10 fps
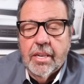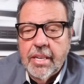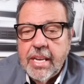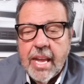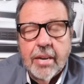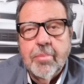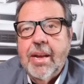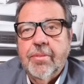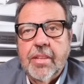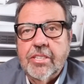He had
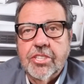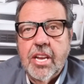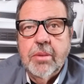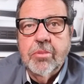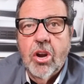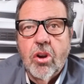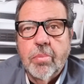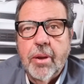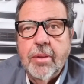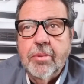about that same car
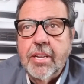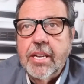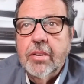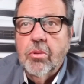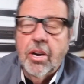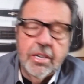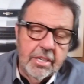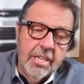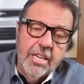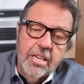payment anyway,
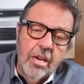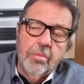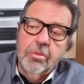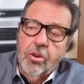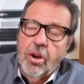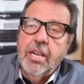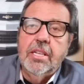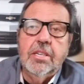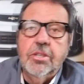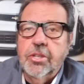and he
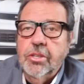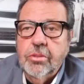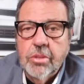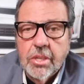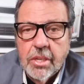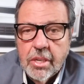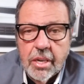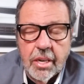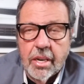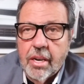upgraded to
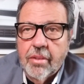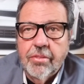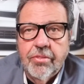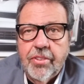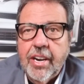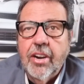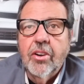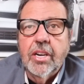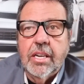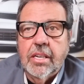a
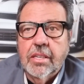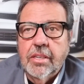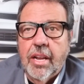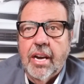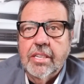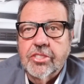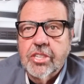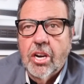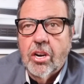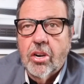very nice
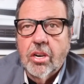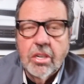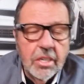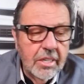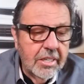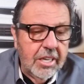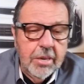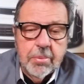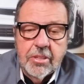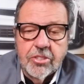car,
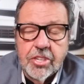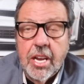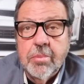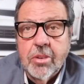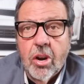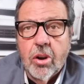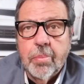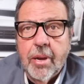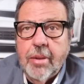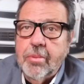keeping the same car
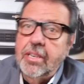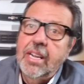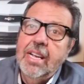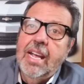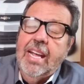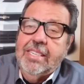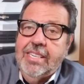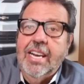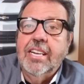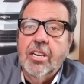payment and
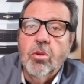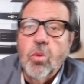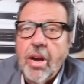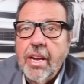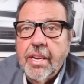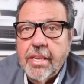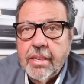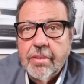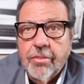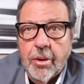getting
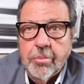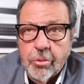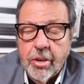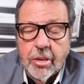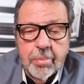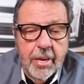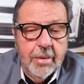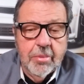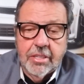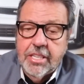away from the rental
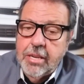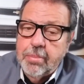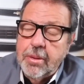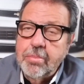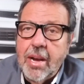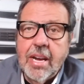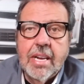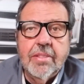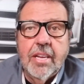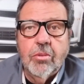payment. Keep in
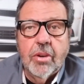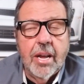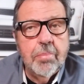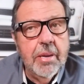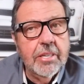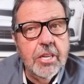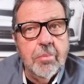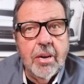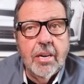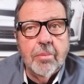mind that when I picked him
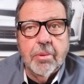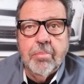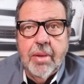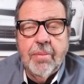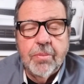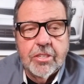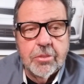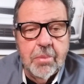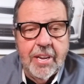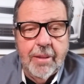up and met this
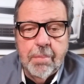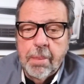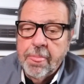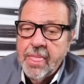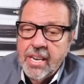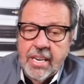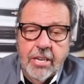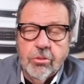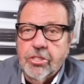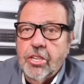man, he
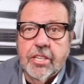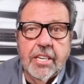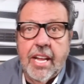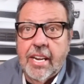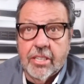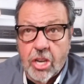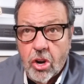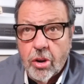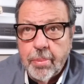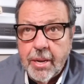was looking at a
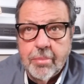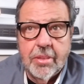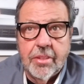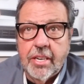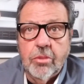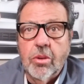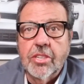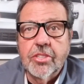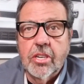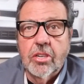car payment that he
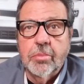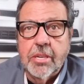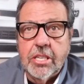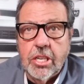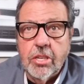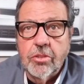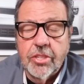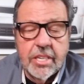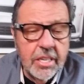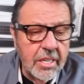wasn't going to be
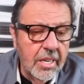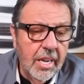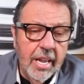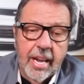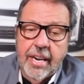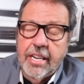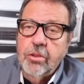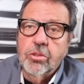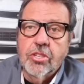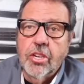using, and he
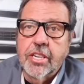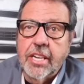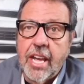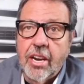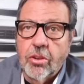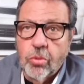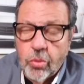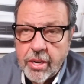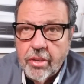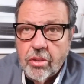was looking at
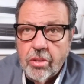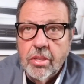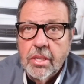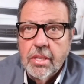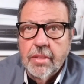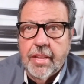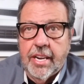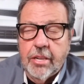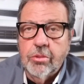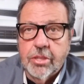rental that
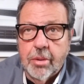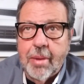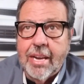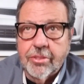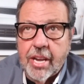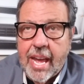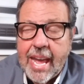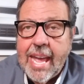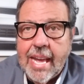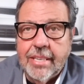he was about to
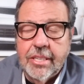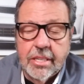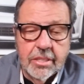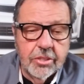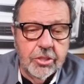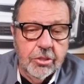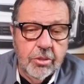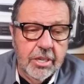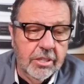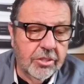add to
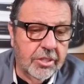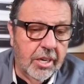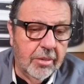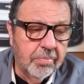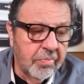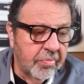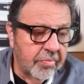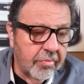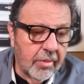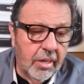his
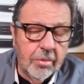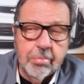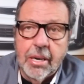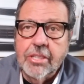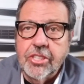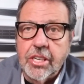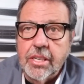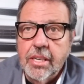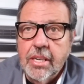budget.